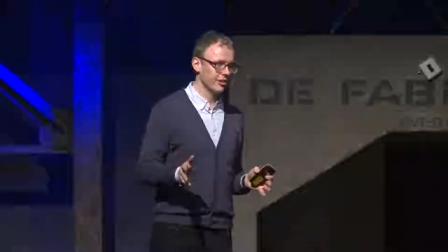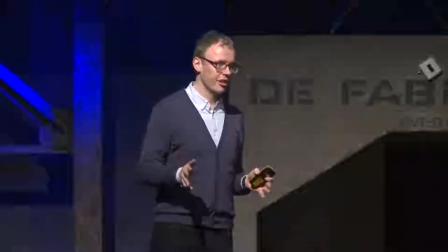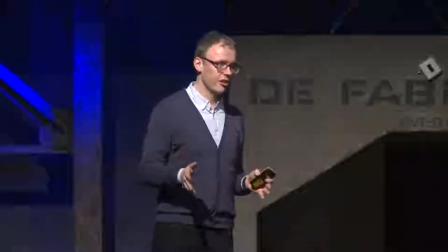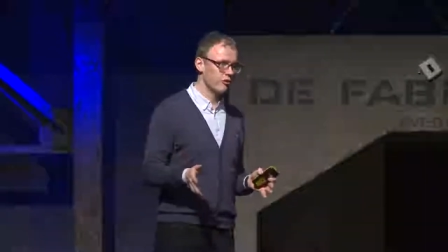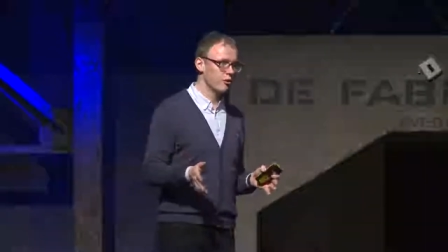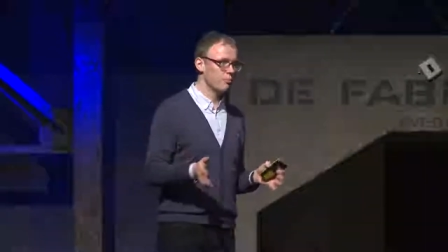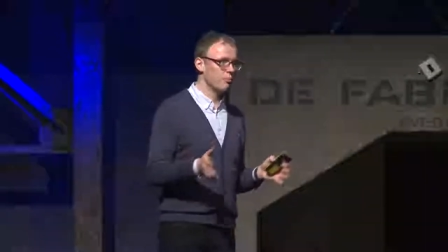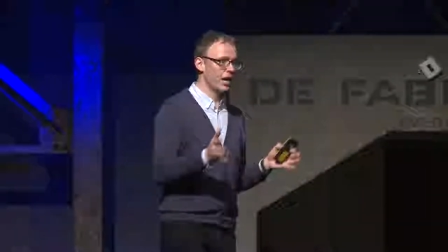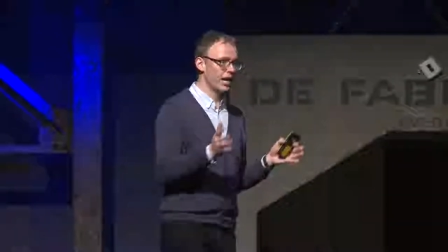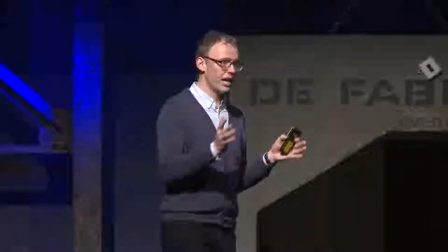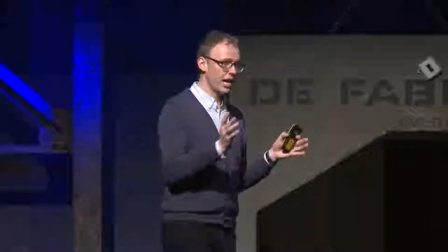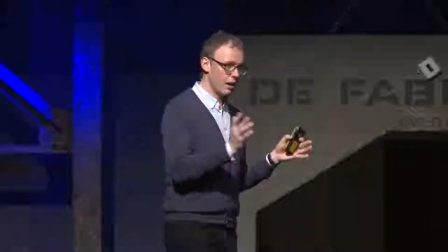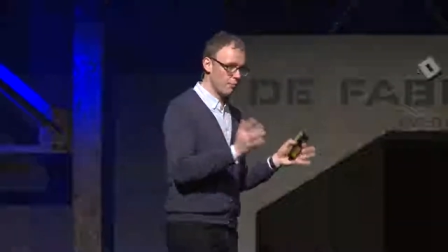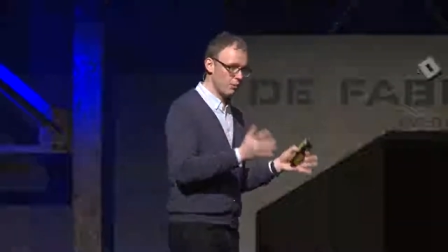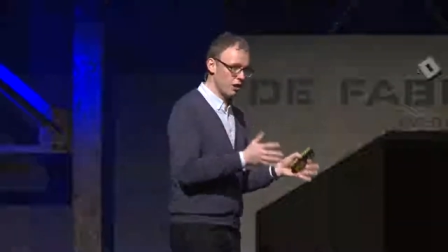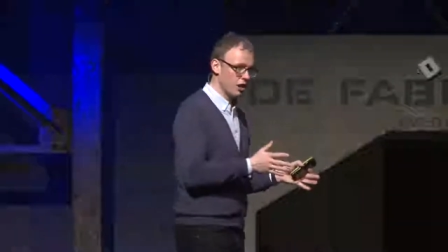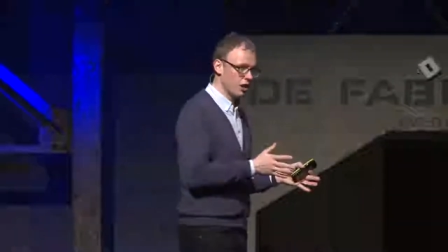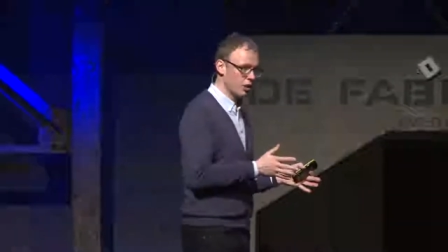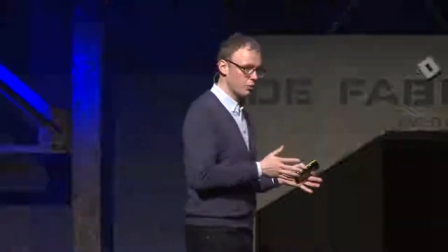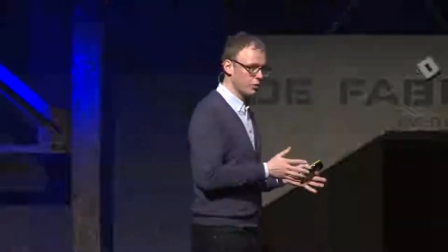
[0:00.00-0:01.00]
If you buy
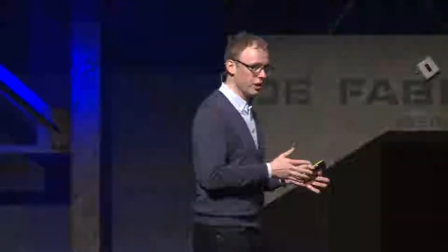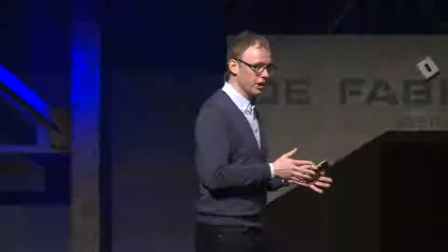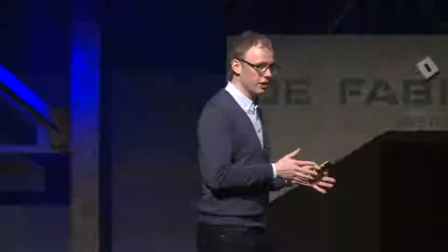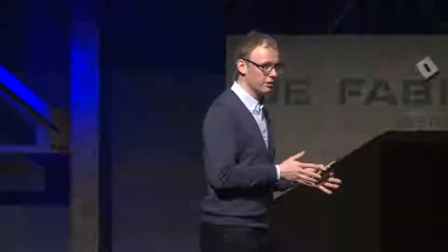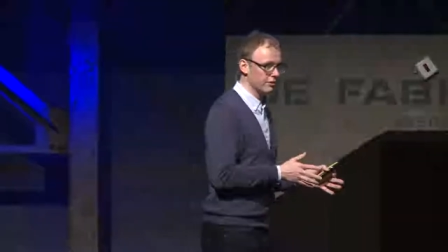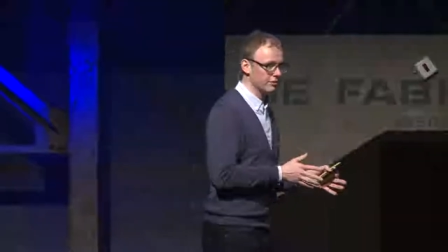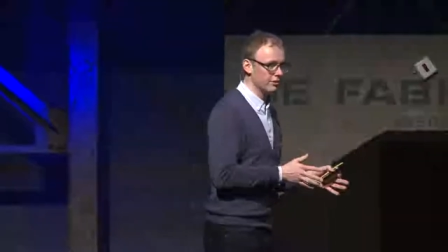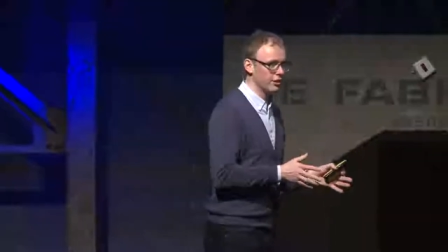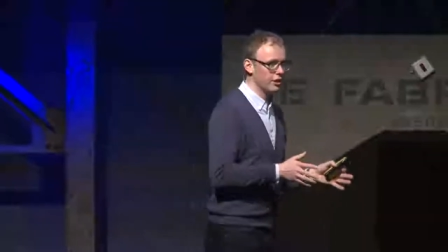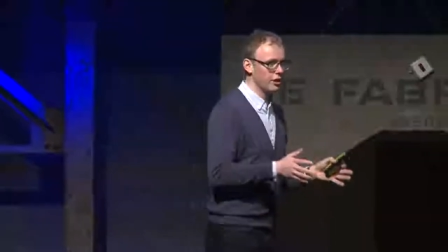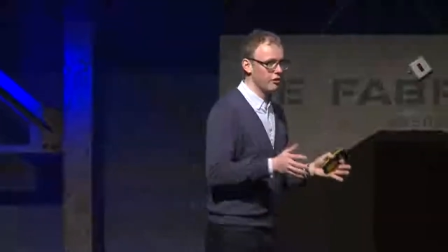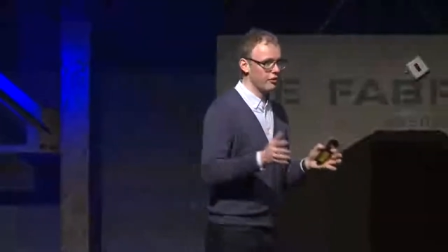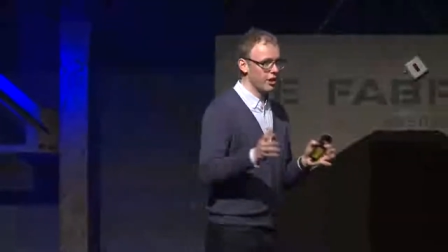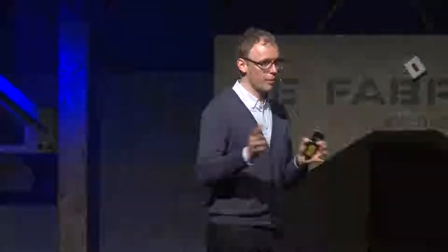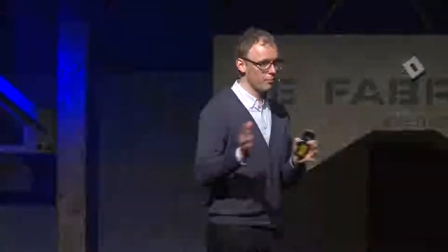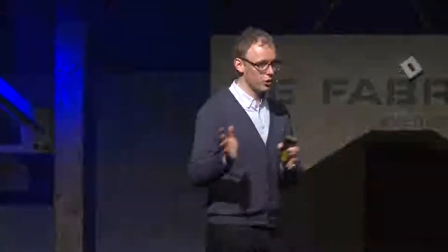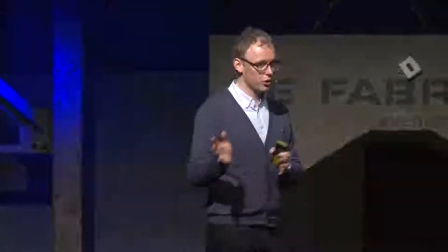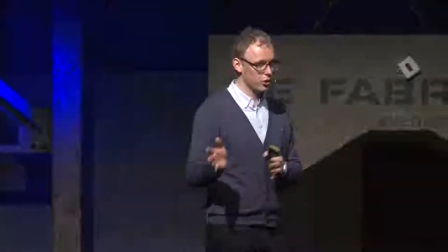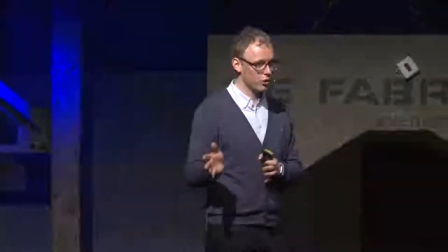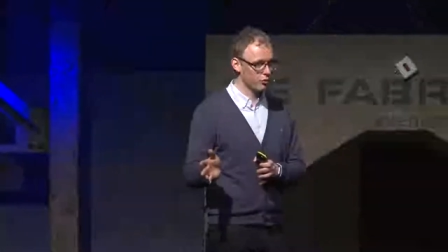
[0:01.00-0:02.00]
Apple hardware, you have
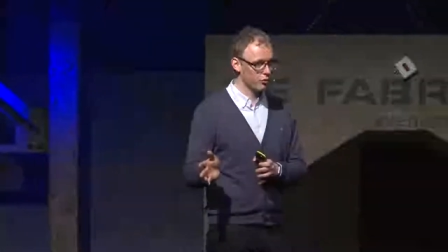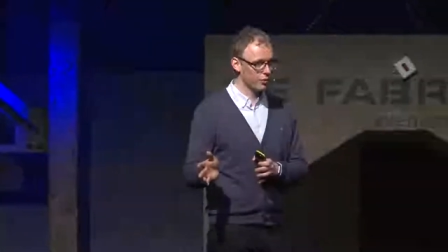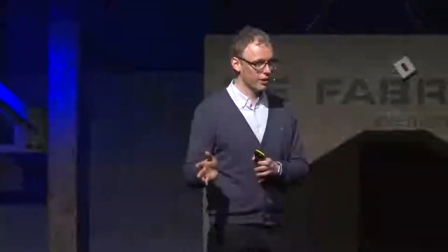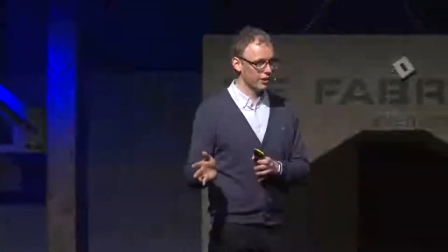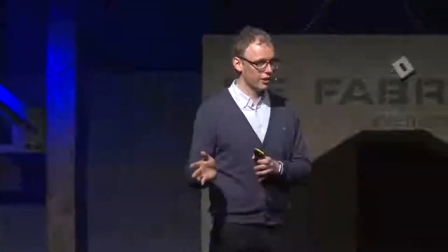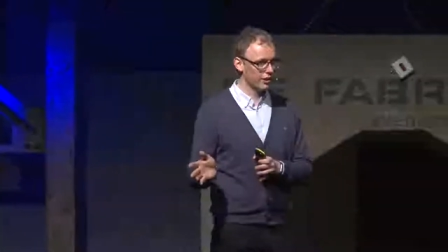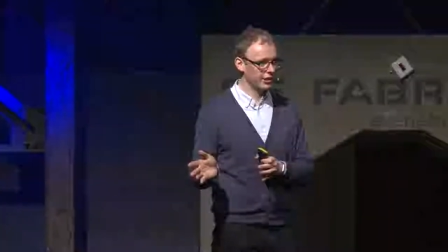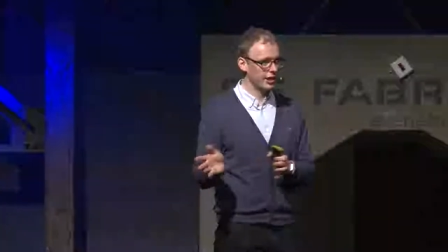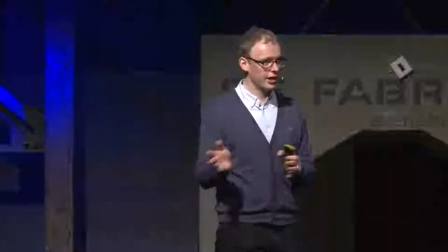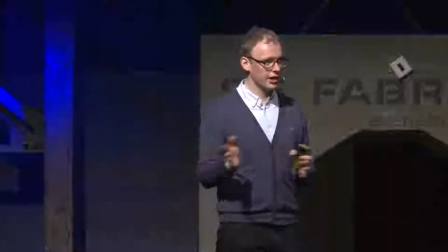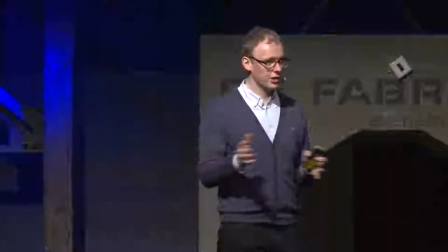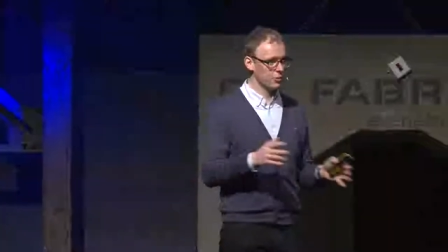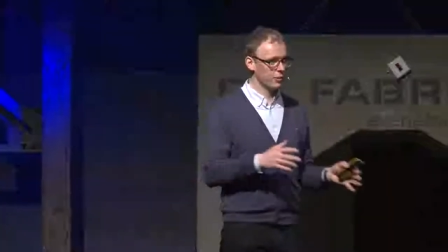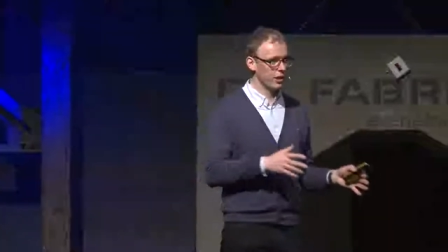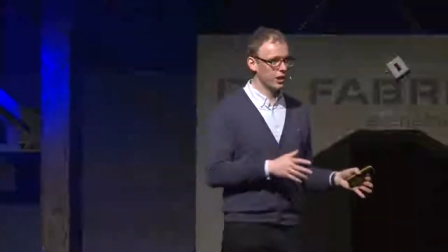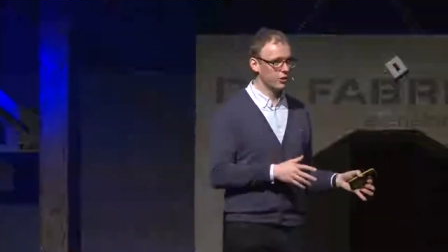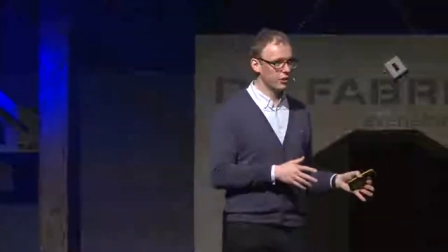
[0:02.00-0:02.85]
Apple software, and the other way